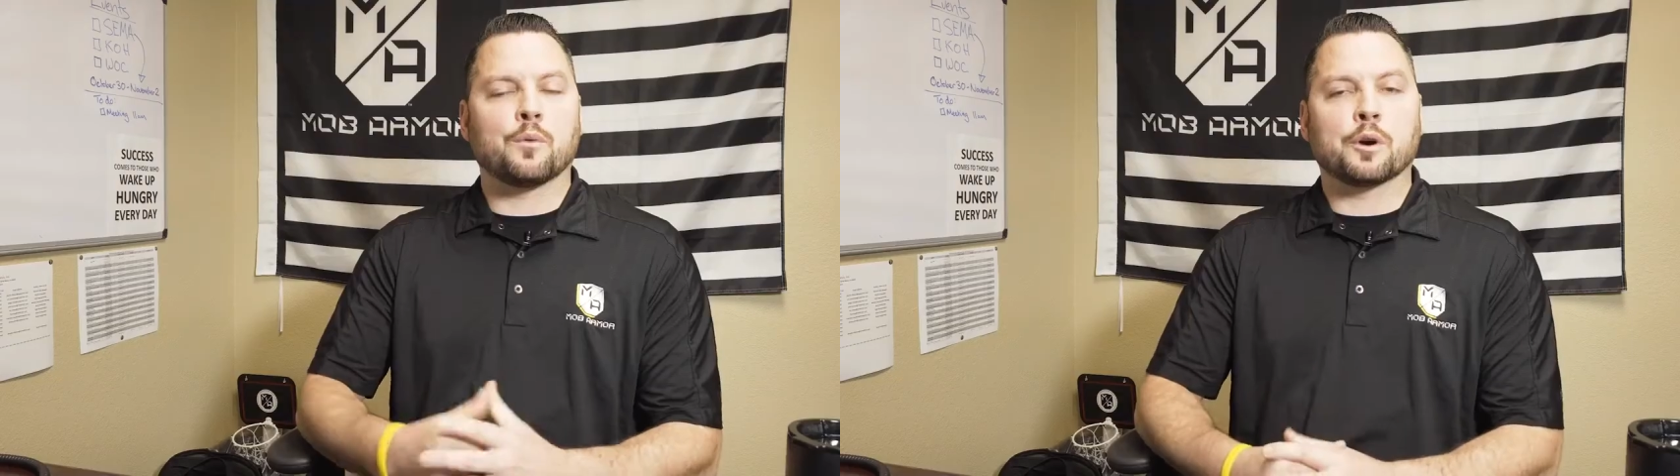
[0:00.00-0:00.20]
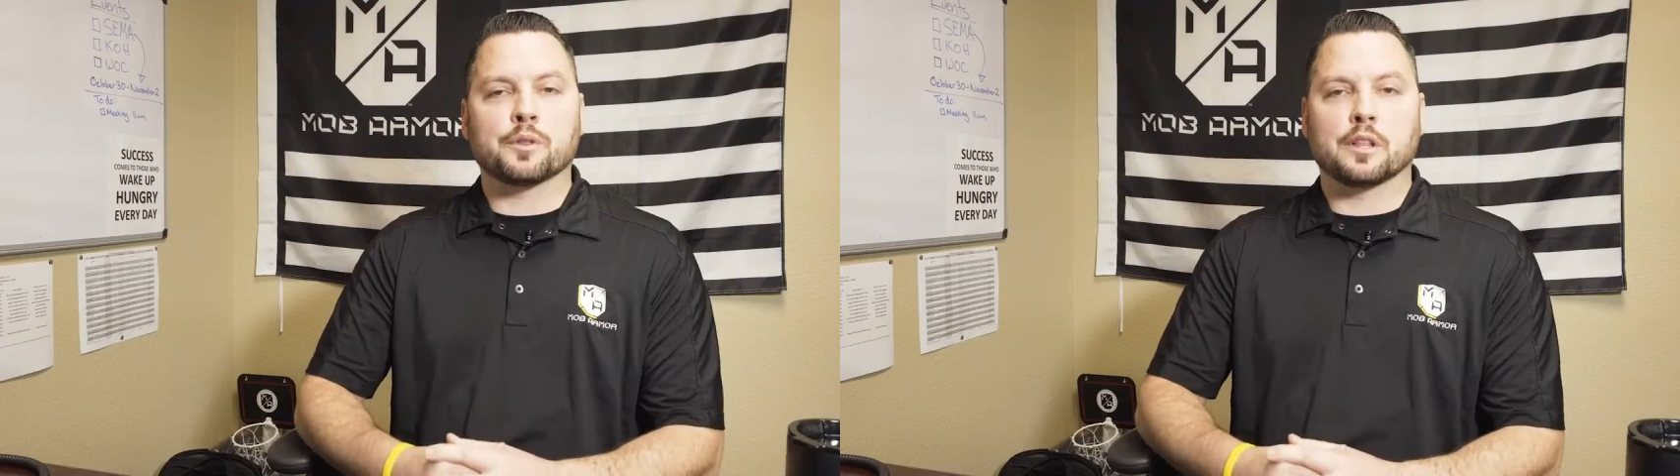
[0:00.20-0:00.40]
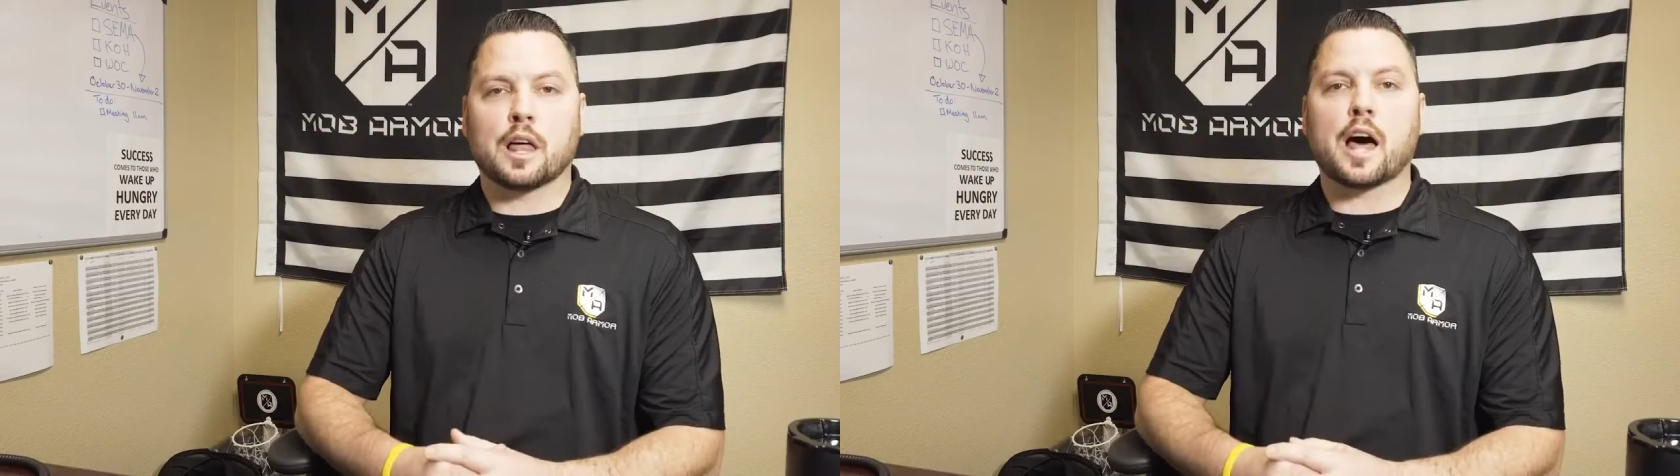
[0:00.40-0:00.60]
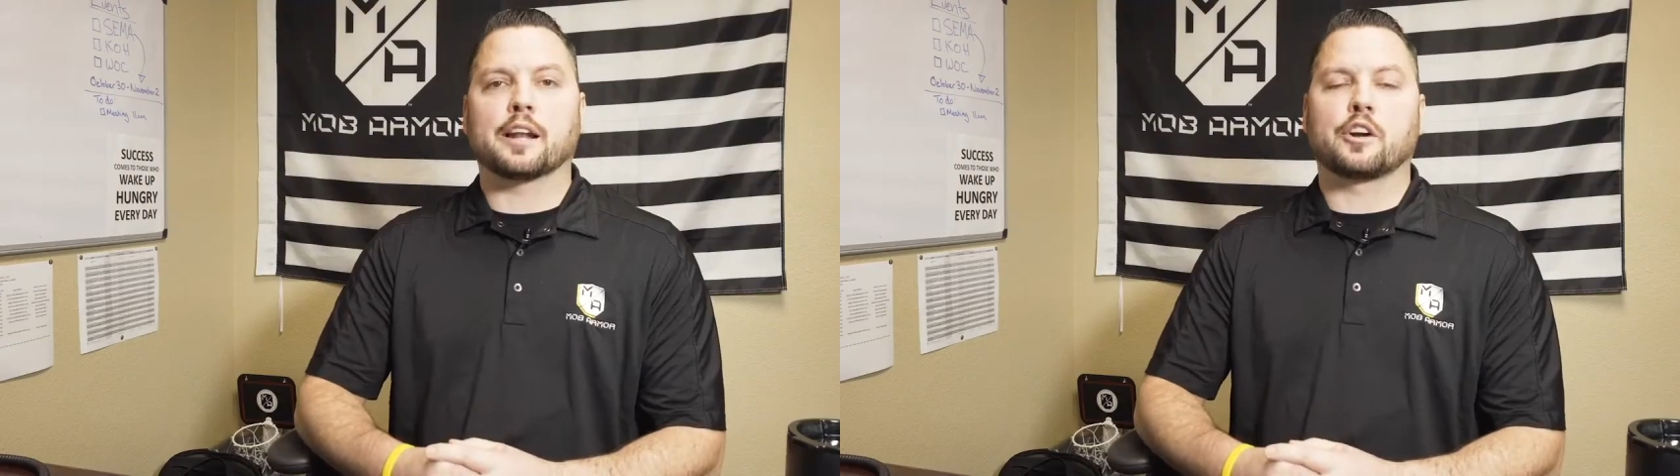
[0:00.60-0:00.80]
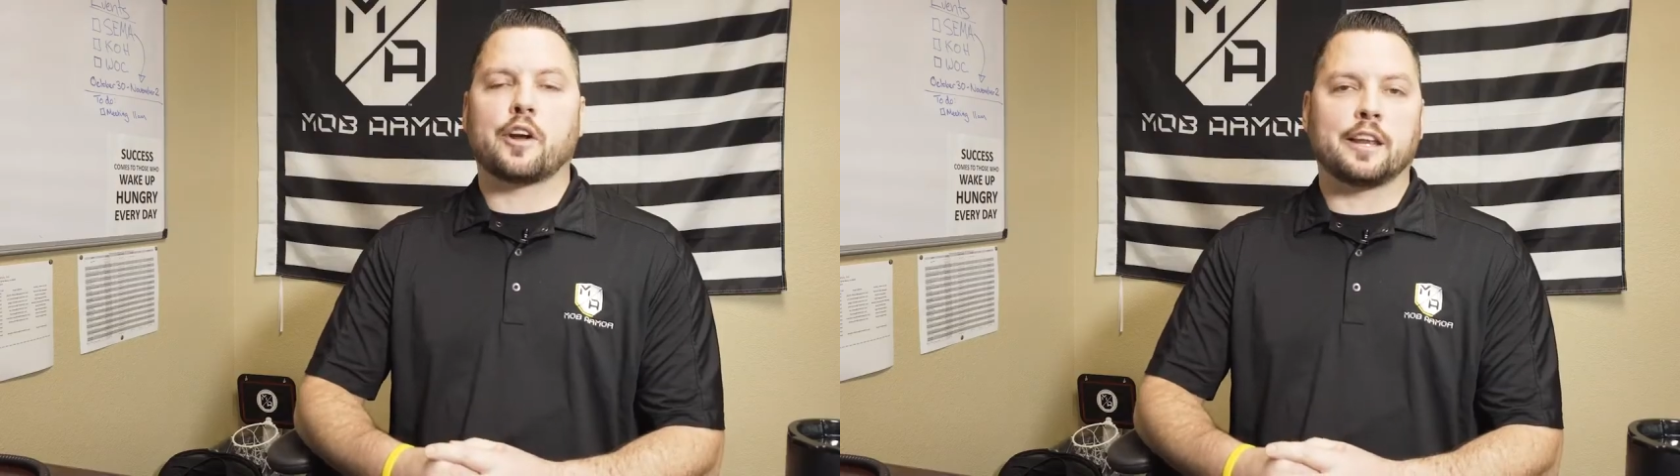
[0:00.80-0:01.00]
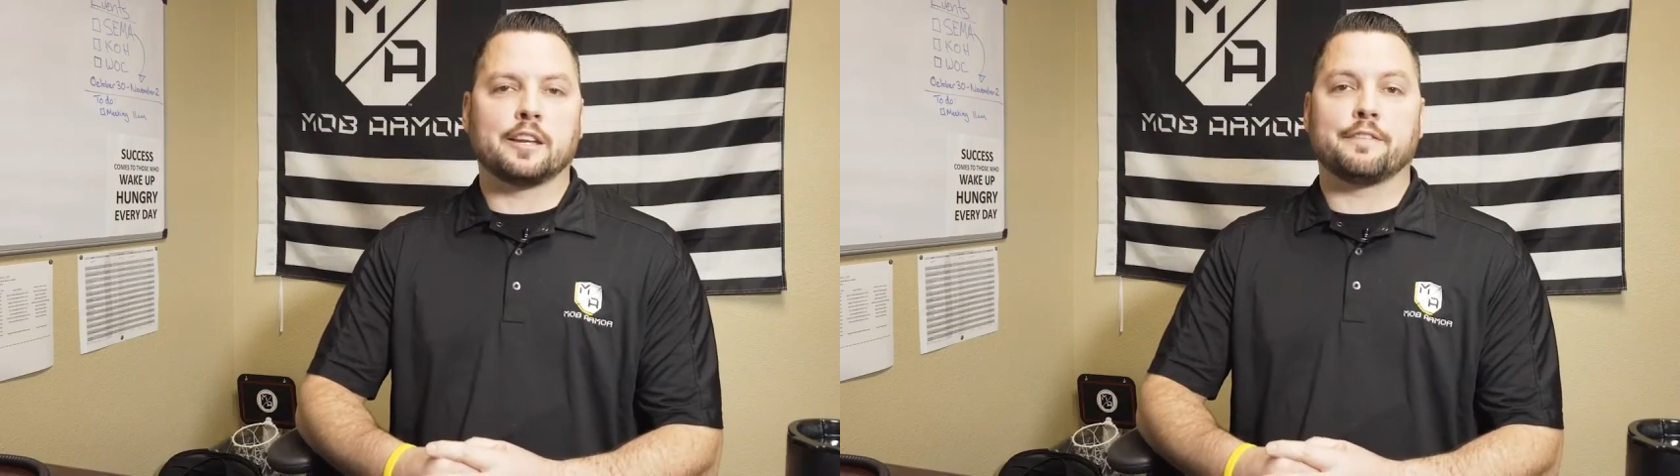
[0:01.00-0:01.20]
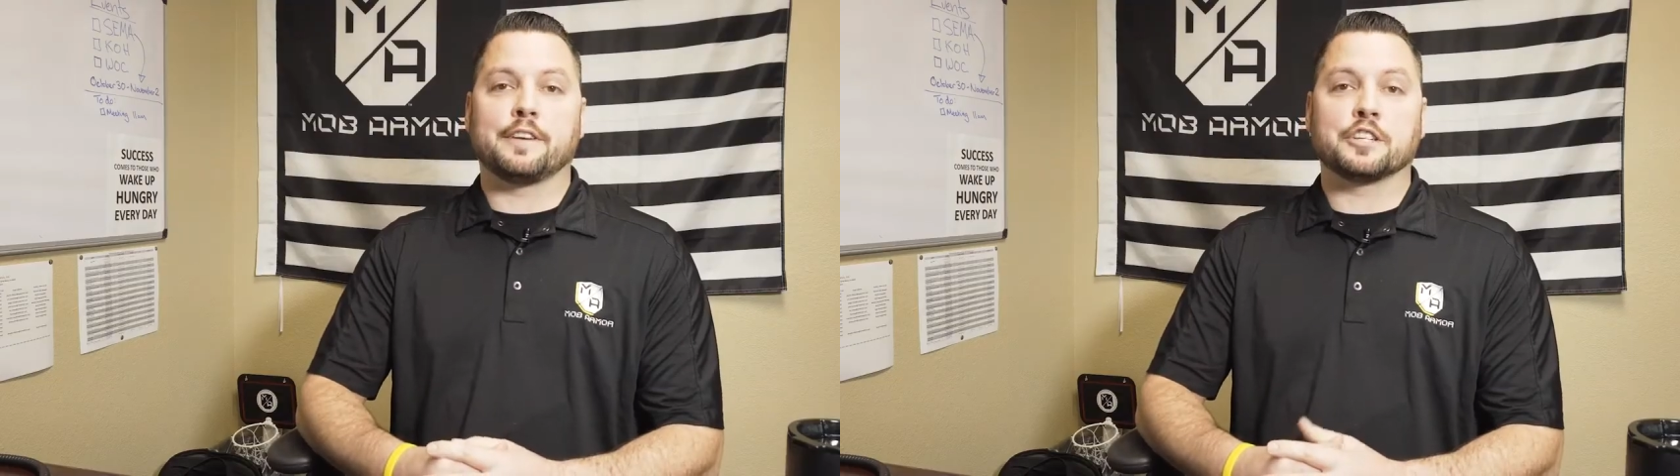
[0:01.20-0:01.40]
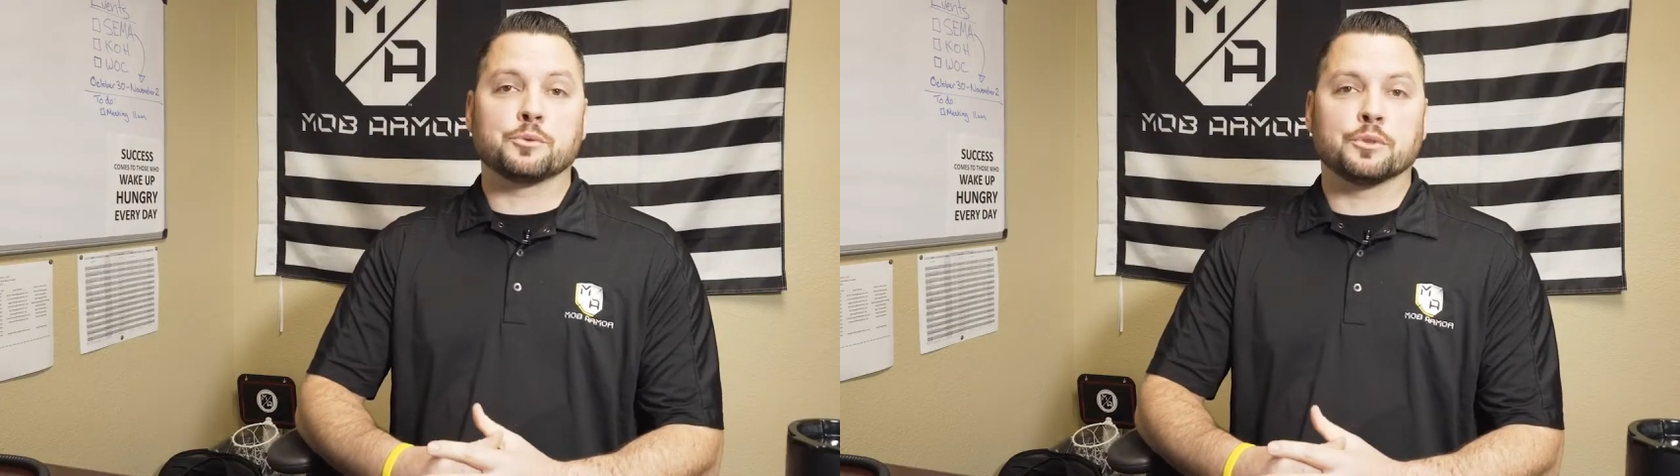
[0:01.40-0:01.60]
I work with a lot of great
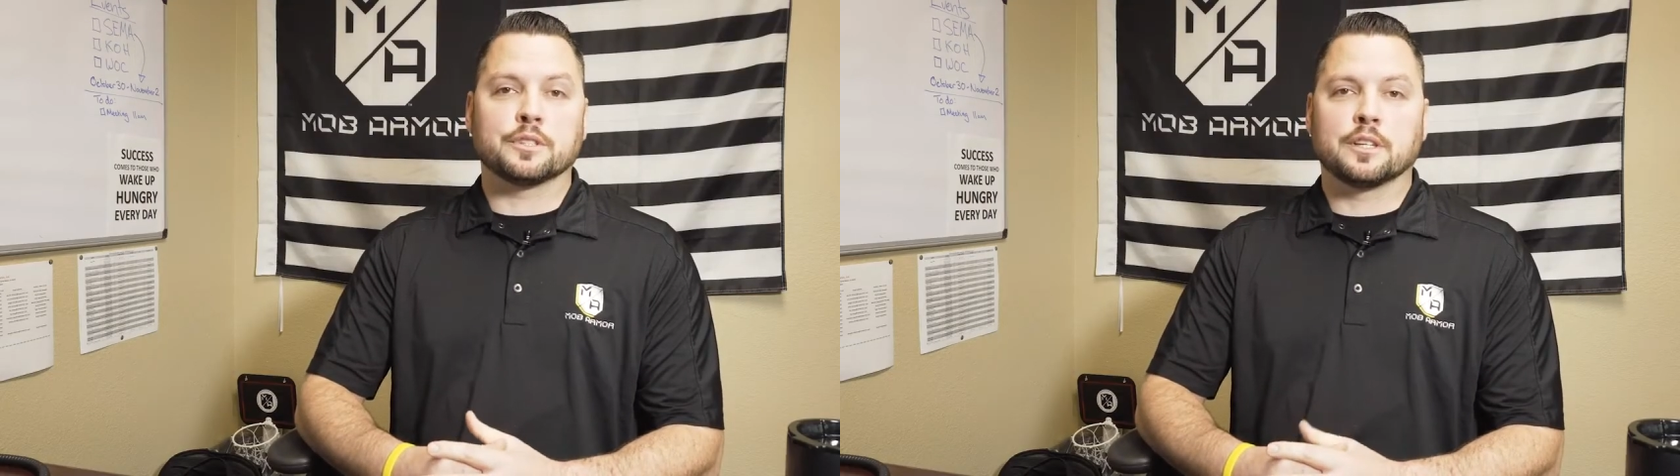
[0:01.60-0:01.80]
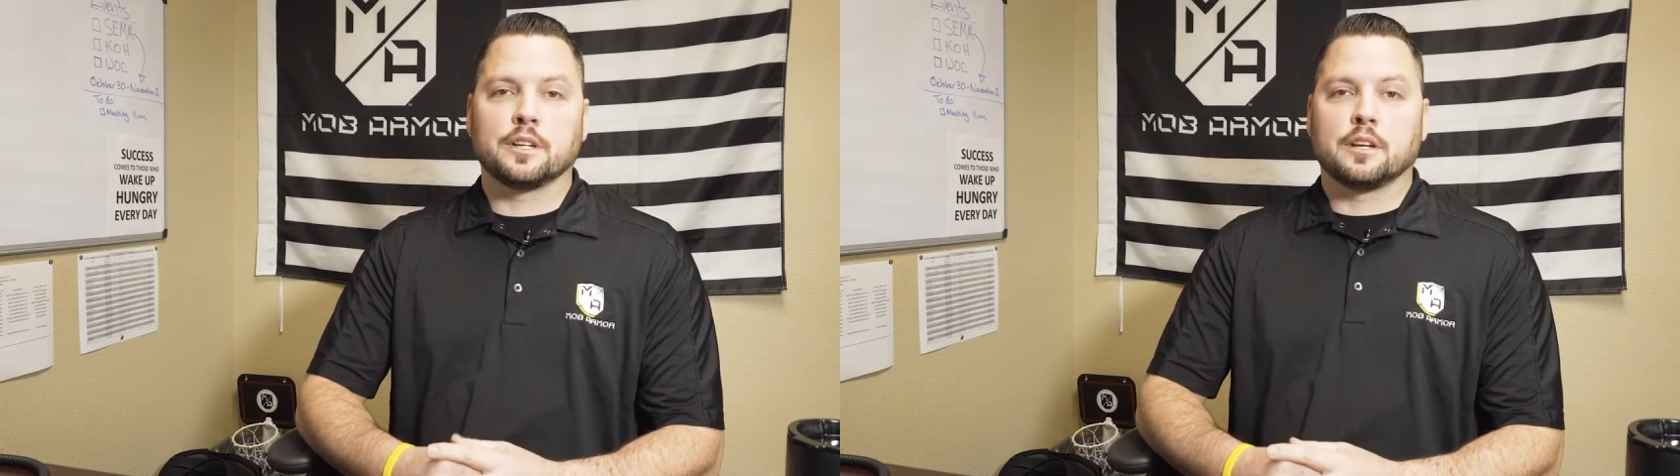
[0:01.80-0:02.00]
individuals,